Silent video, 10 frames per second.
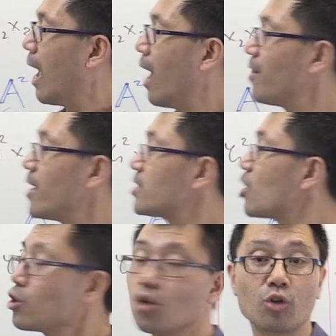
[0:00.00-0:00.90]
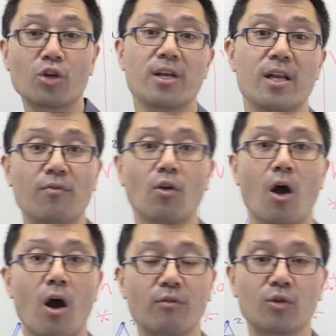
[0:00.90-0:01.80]
And that is, you look on the
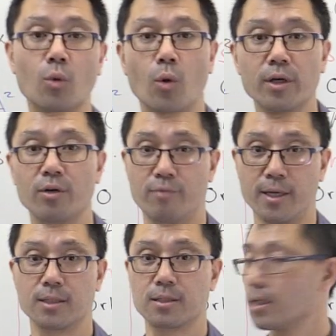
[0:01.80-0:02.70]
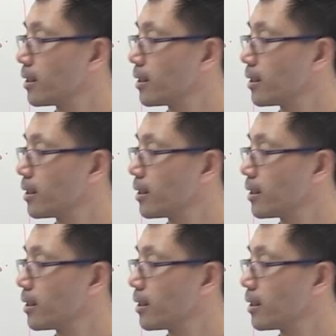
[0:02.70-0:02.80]
level of coordinate rings,